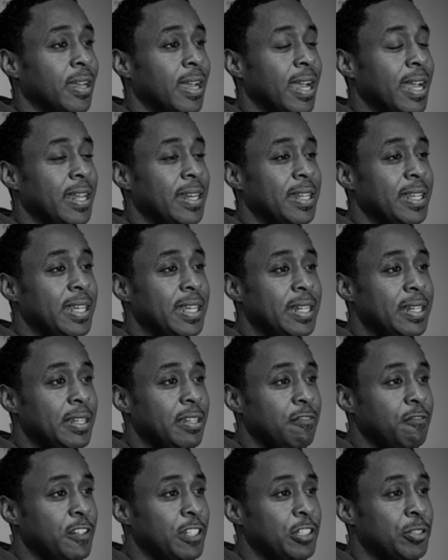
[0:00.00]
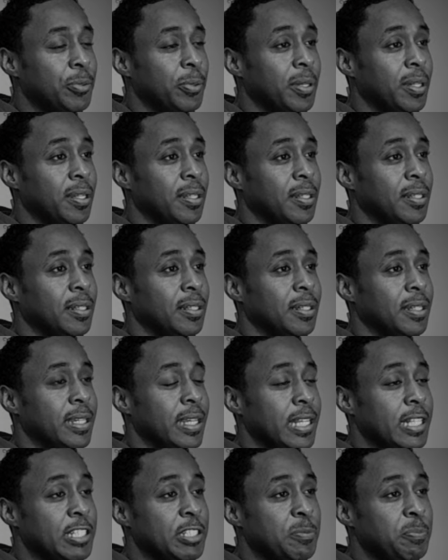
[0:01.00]
an individual
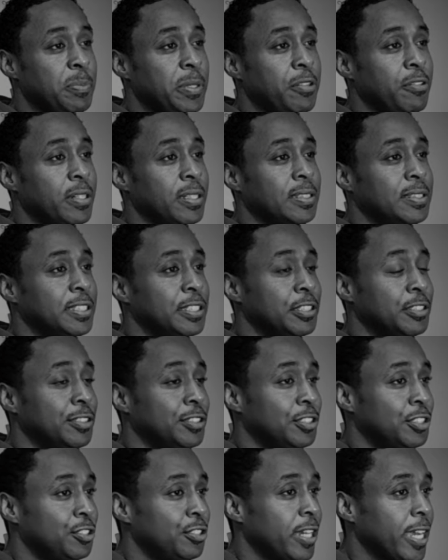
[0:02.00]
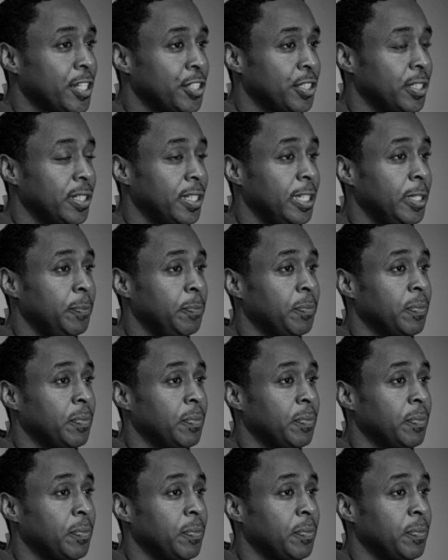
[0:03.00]
experiencing tragedy,